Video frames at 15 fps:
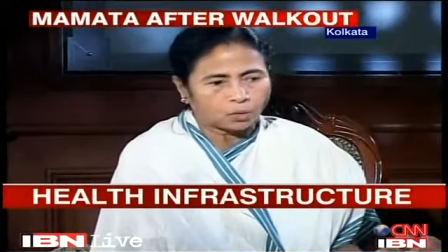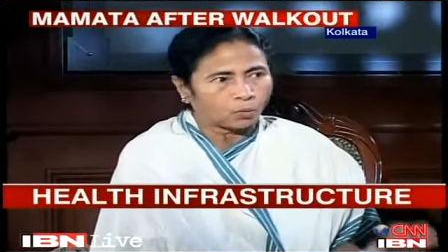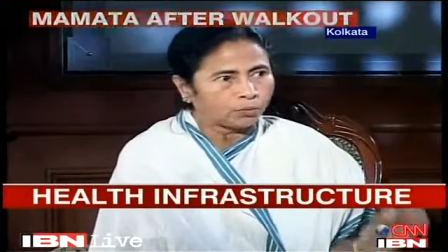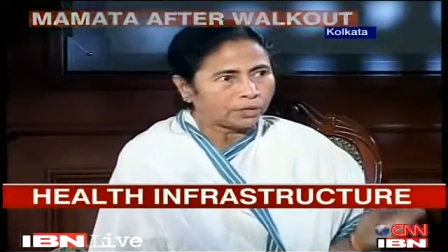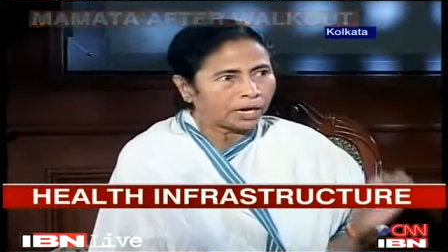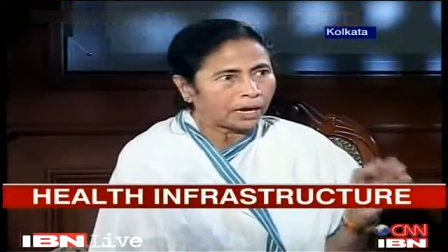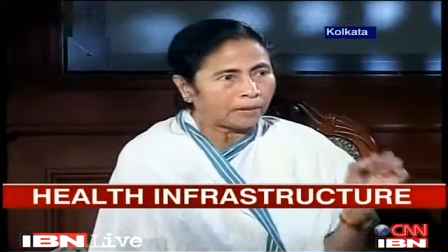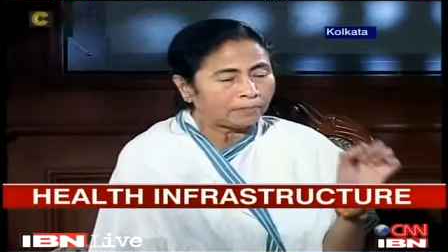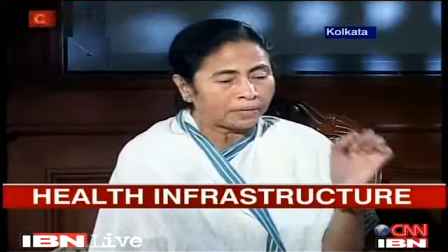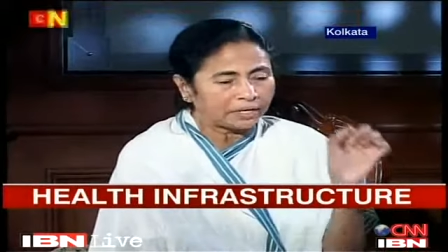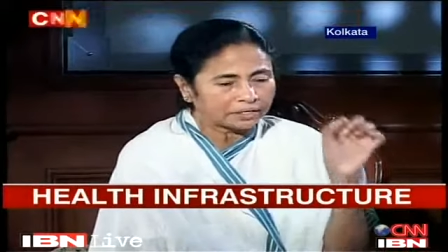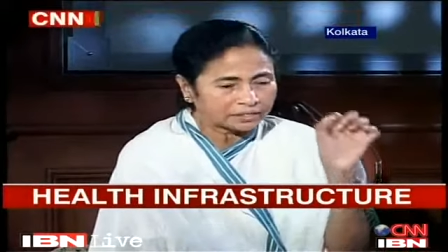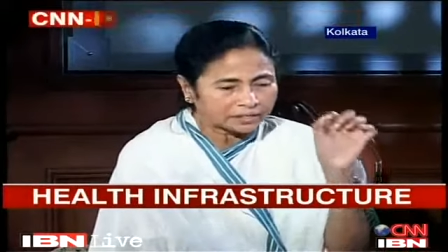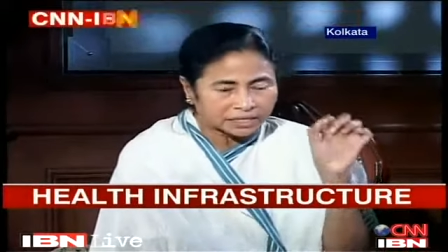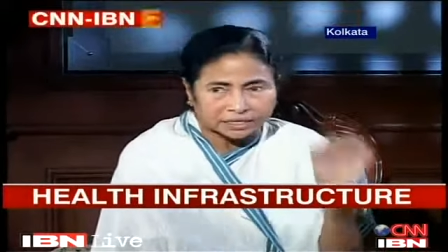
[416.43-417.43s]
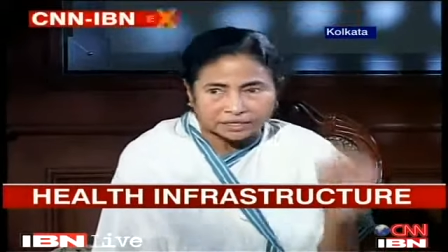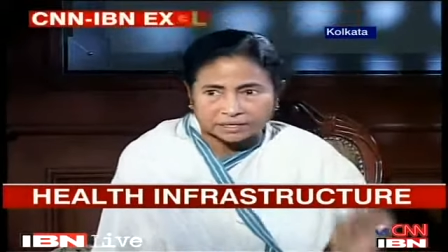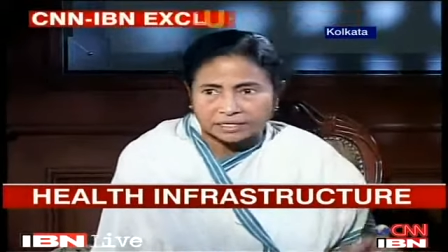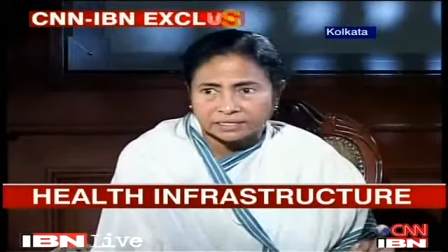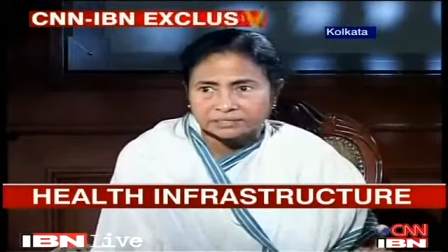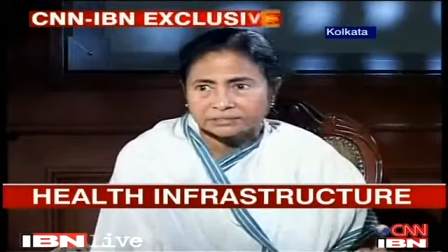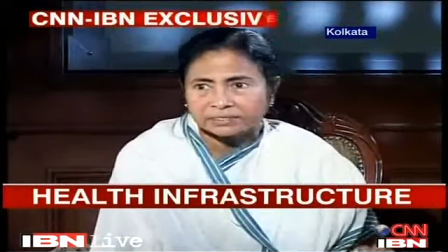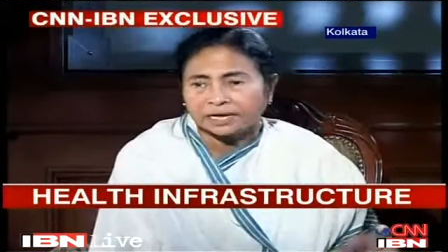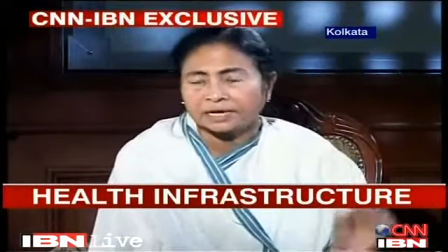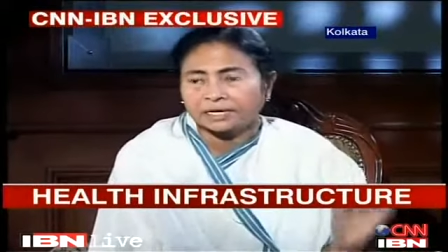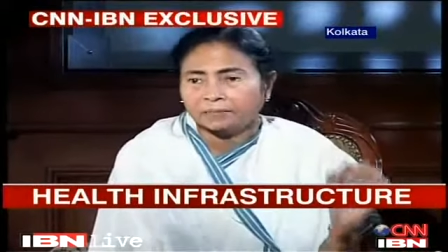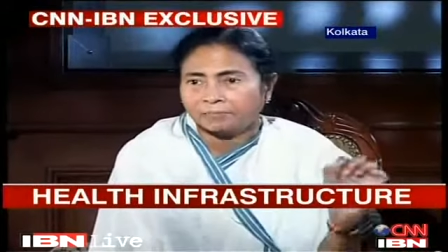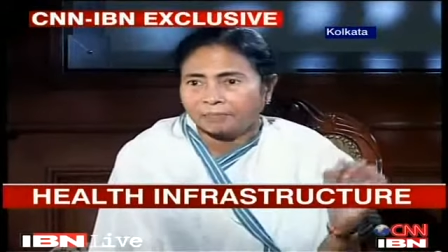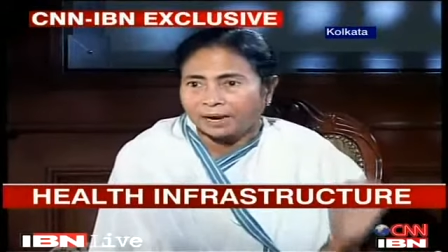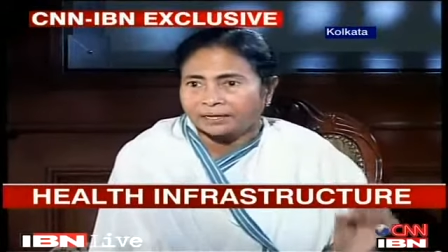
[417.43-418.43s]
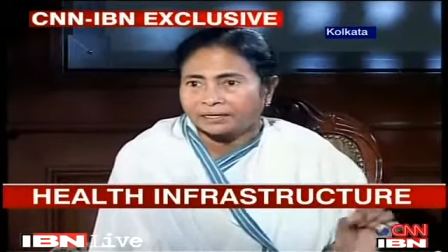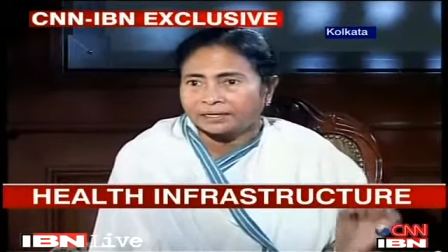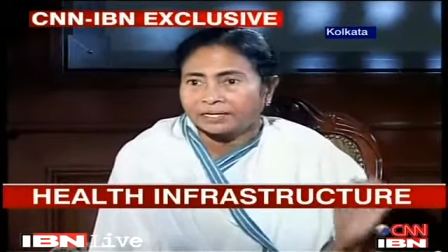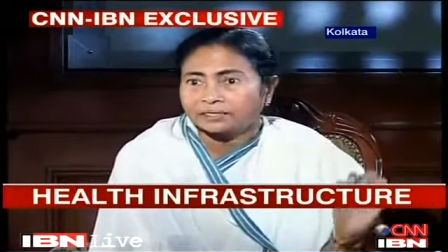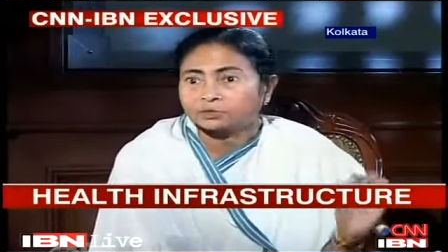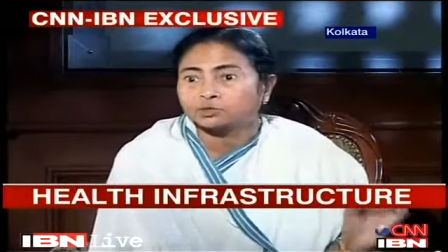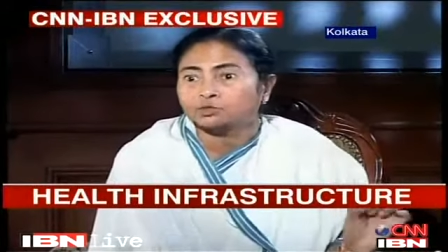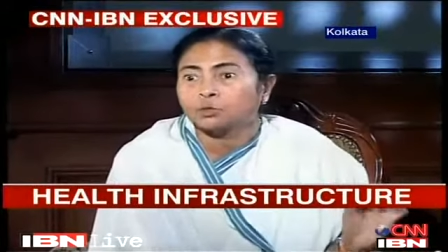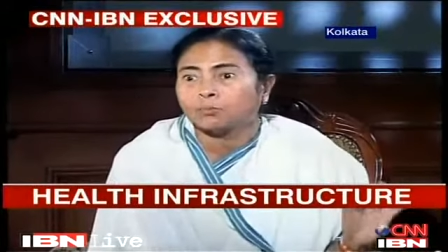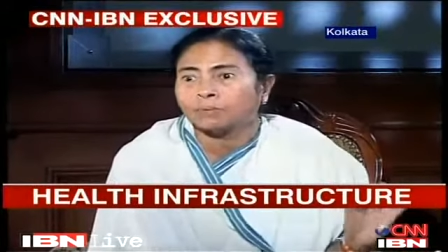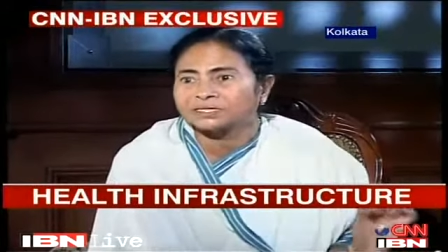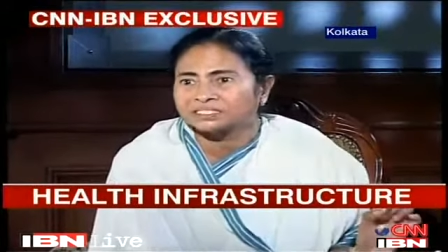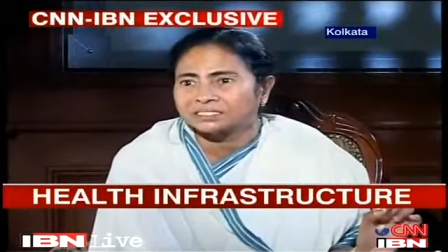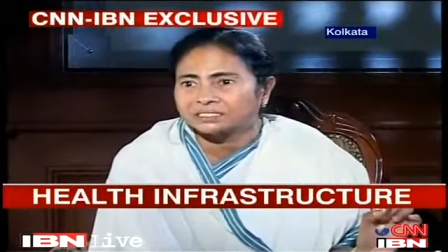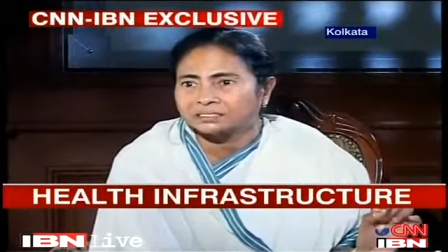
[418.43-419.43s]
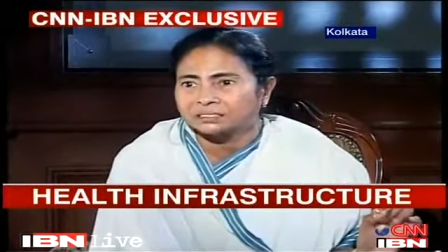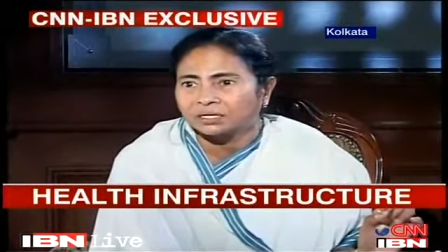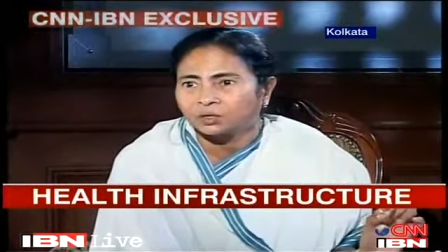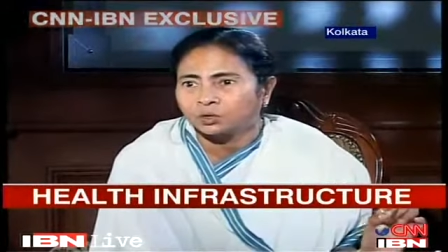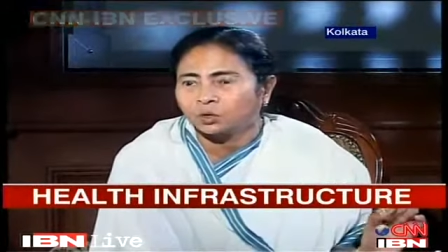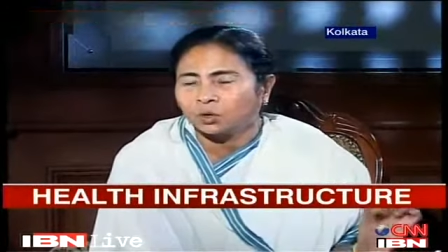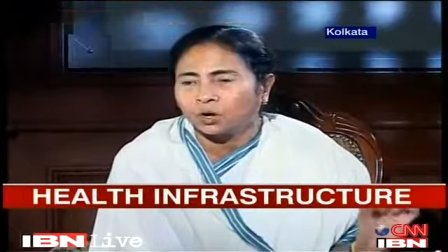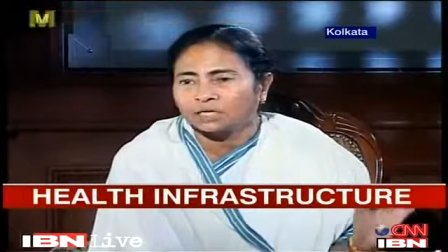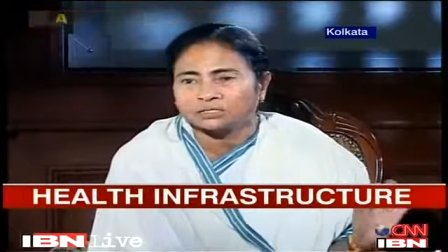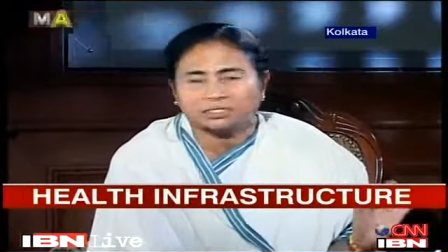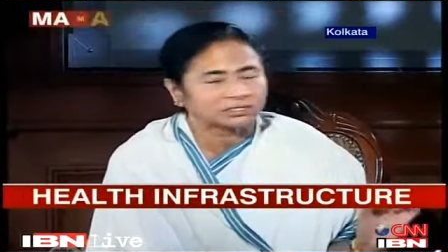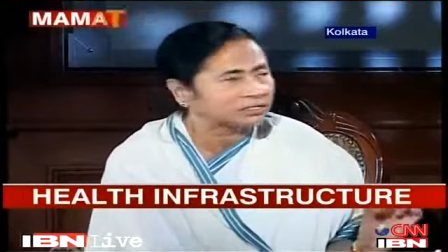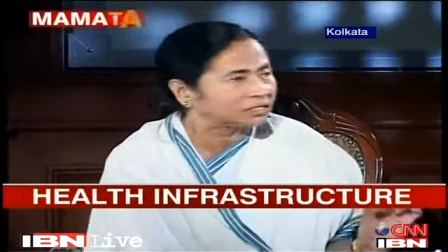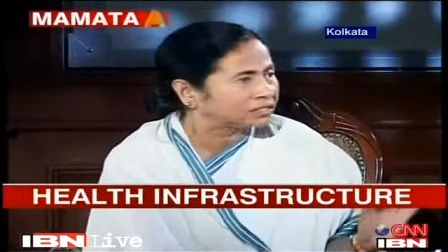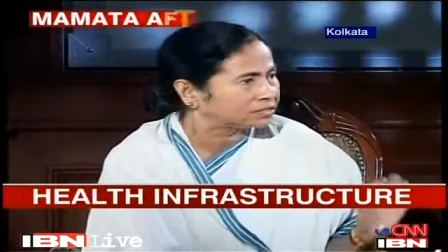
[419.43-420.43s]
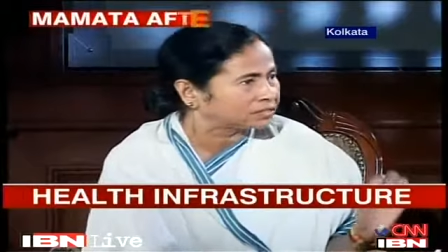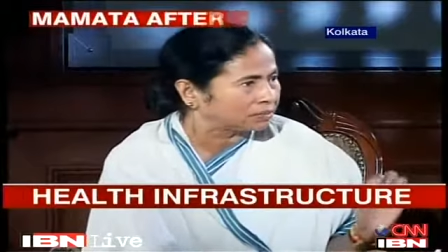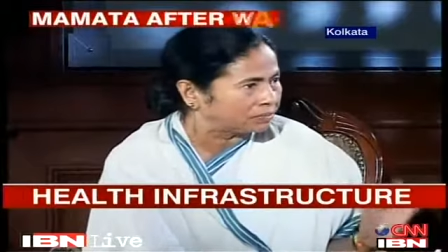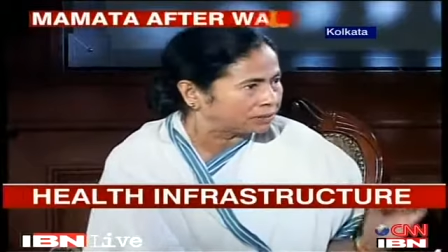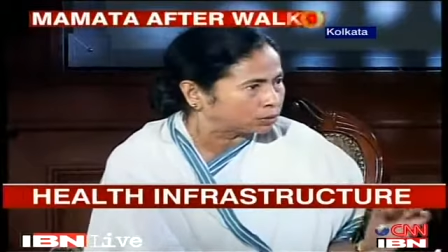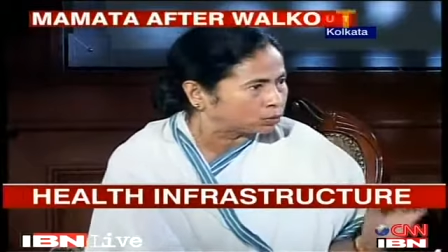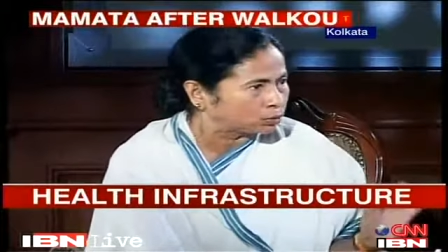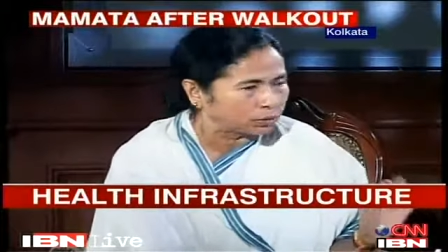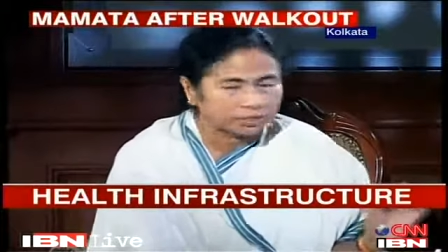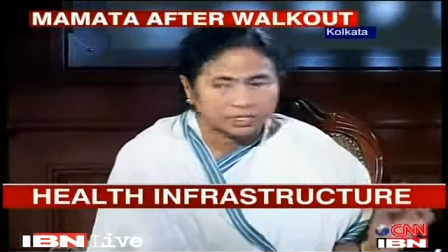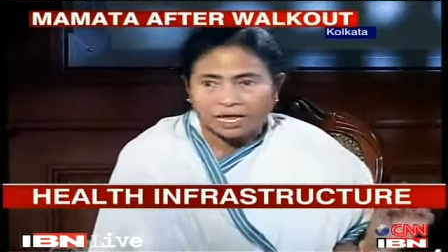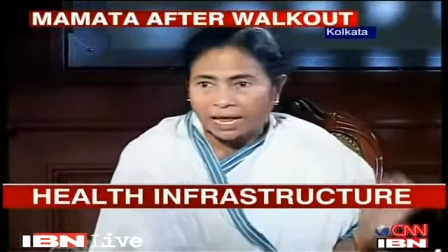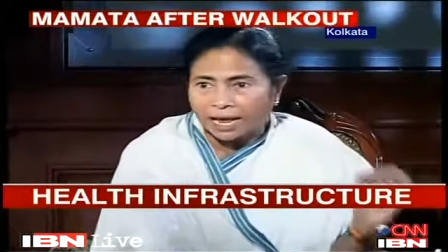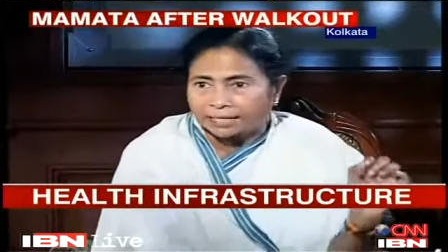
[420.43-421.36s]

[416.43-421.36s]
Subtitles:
we have decreased the infant death 2%. No other state is able to do it.